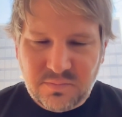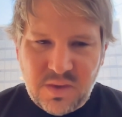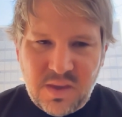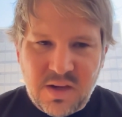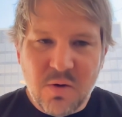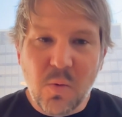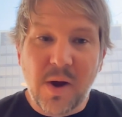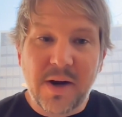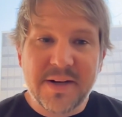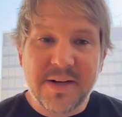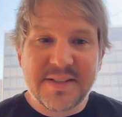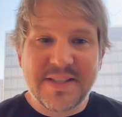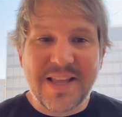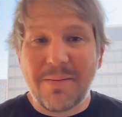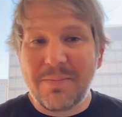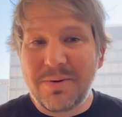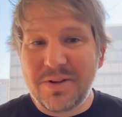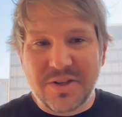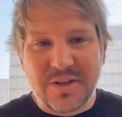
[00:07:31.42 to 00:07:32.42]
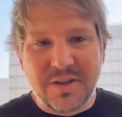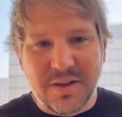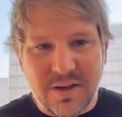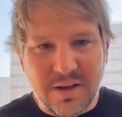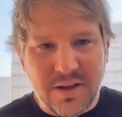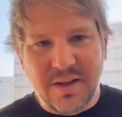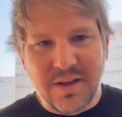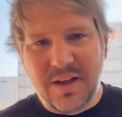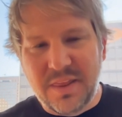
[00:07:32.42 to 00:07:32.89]
well established
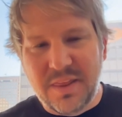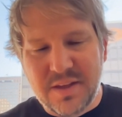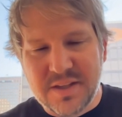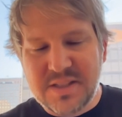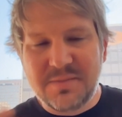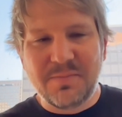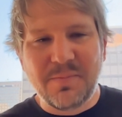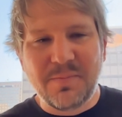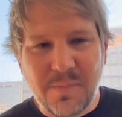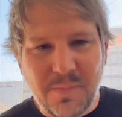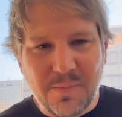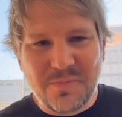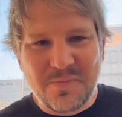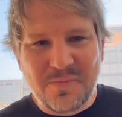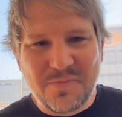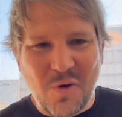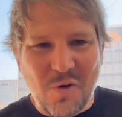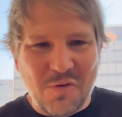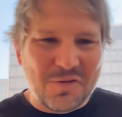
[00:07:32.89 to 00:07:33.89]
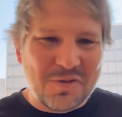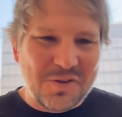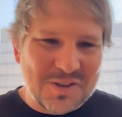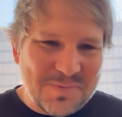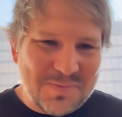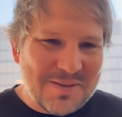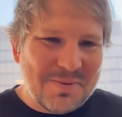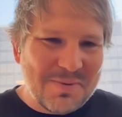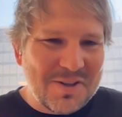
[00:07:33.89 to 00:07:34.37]
in this overall
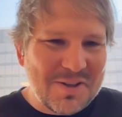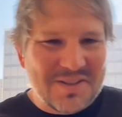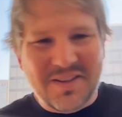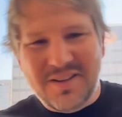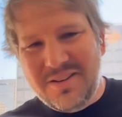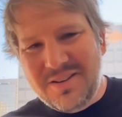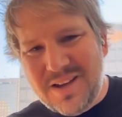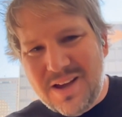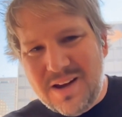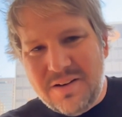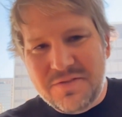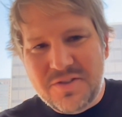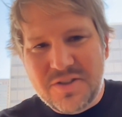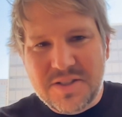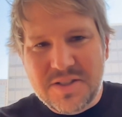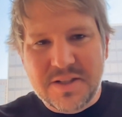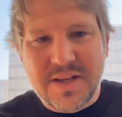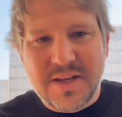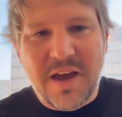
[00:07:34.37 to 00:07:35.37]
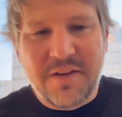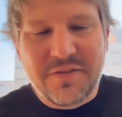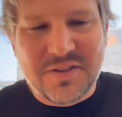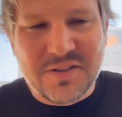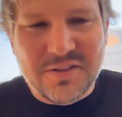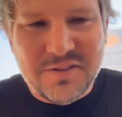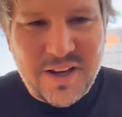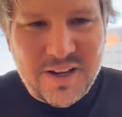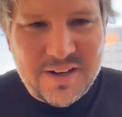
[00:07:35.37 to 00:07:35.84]
space because you kind of just didn't have to,
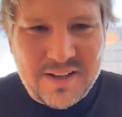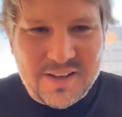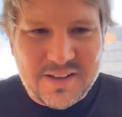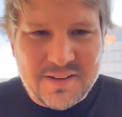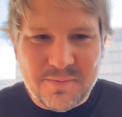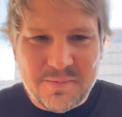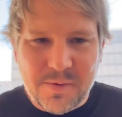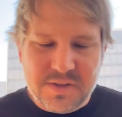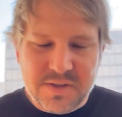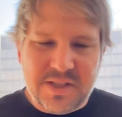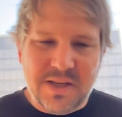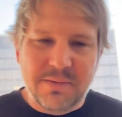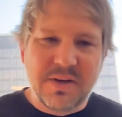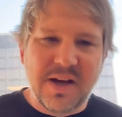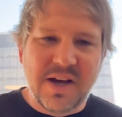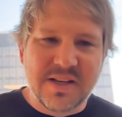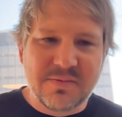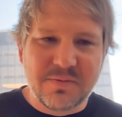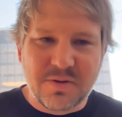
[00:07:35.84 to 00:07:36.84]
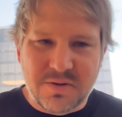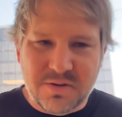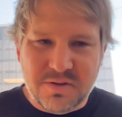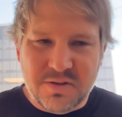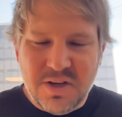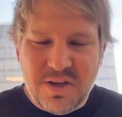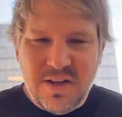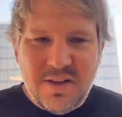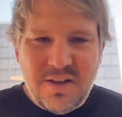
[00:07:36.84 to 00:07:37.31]
right? Like most APIs were
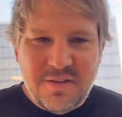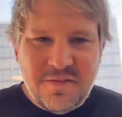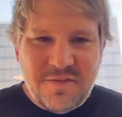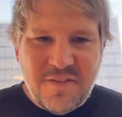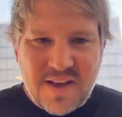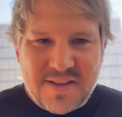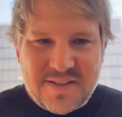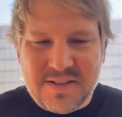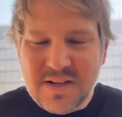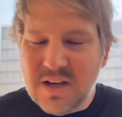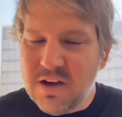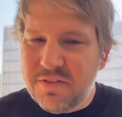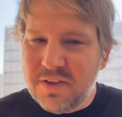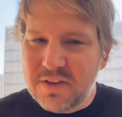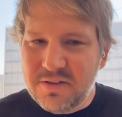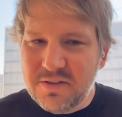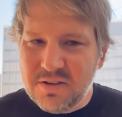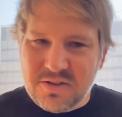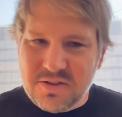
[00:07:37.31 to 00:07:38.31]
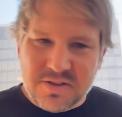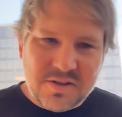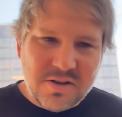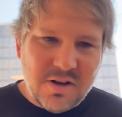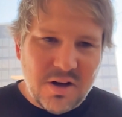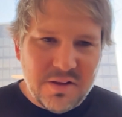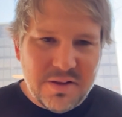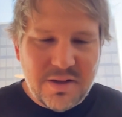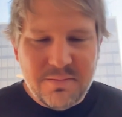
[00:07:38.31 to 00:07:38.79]
fast enough that you could just
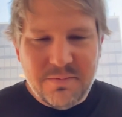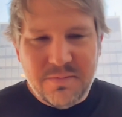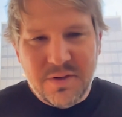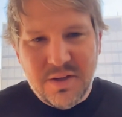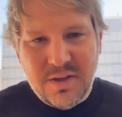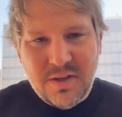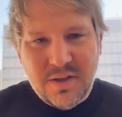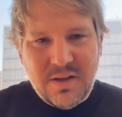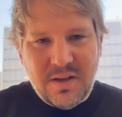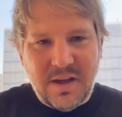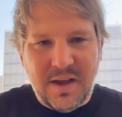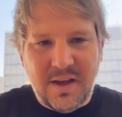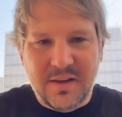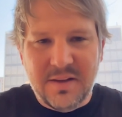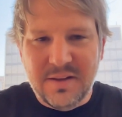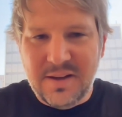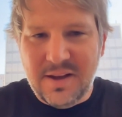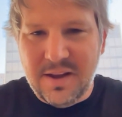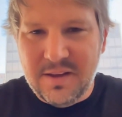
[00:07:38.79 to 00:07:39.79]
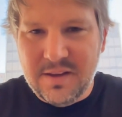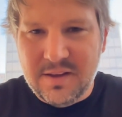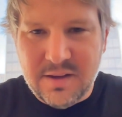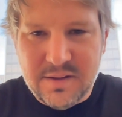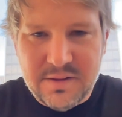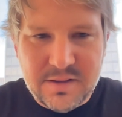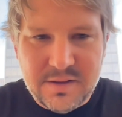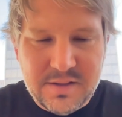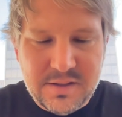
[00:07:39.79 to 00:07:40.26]
call them and
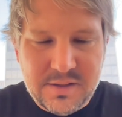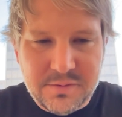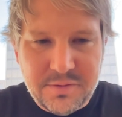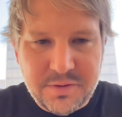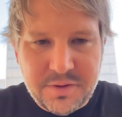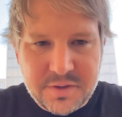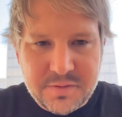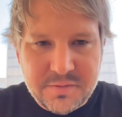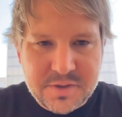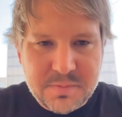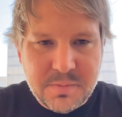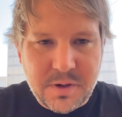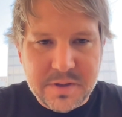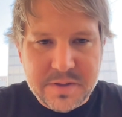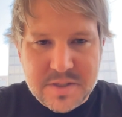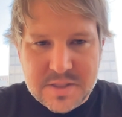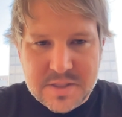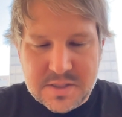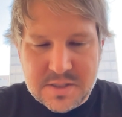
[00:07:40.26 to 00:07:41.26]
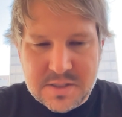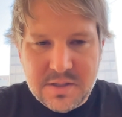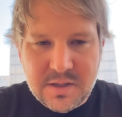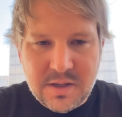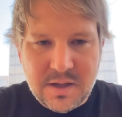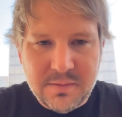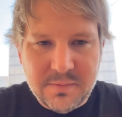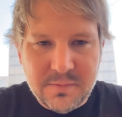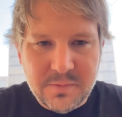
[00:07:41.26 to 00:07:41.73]
then deal with the response
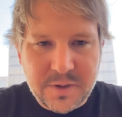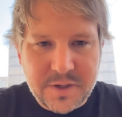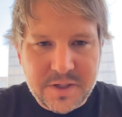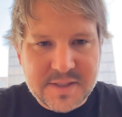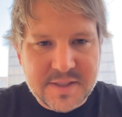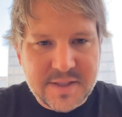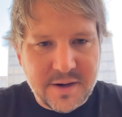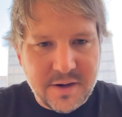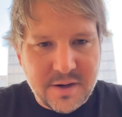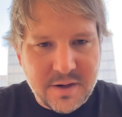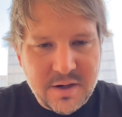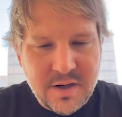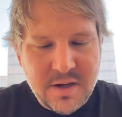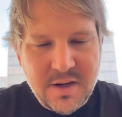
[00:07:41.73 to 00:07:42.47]
when it's there.